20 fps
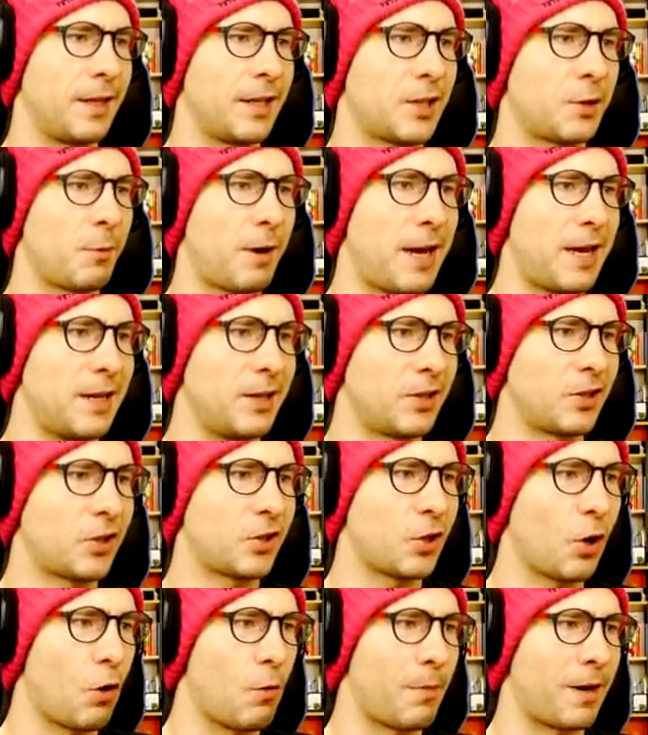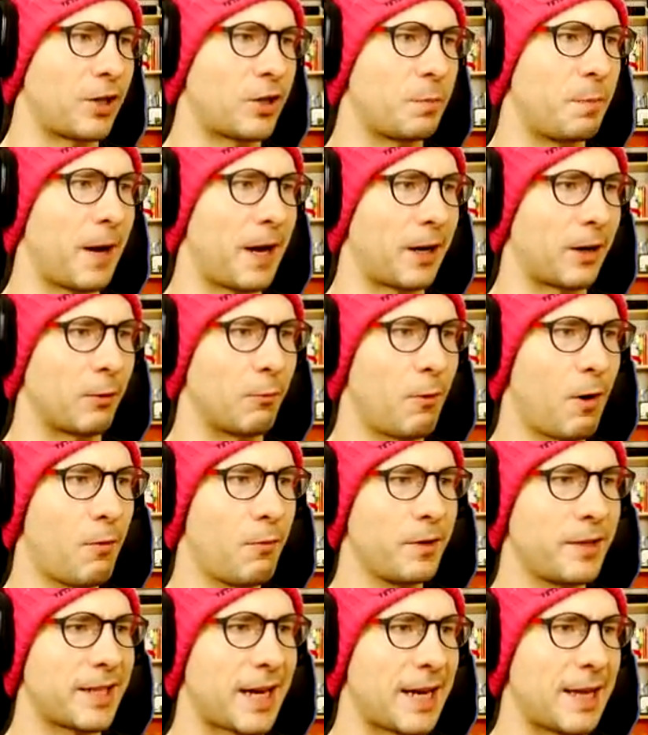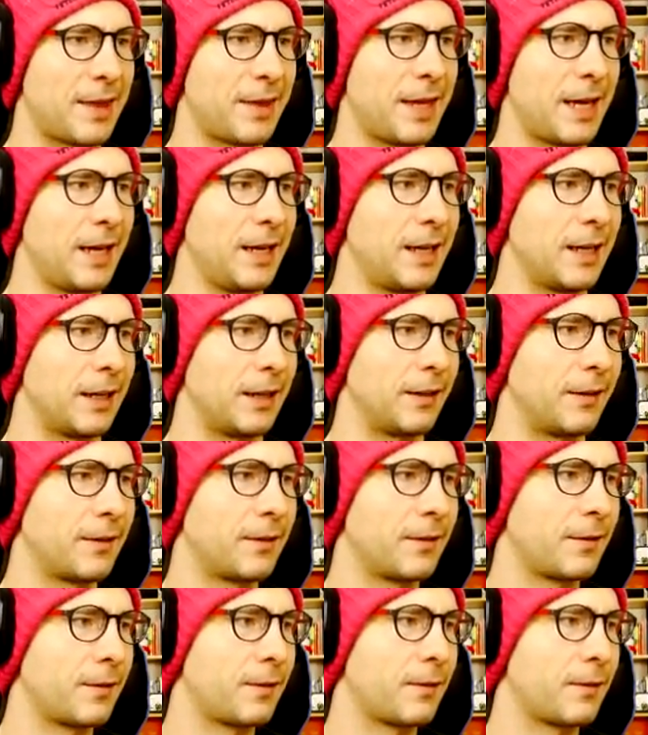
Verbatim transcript: This way is so much better. What was I thinking?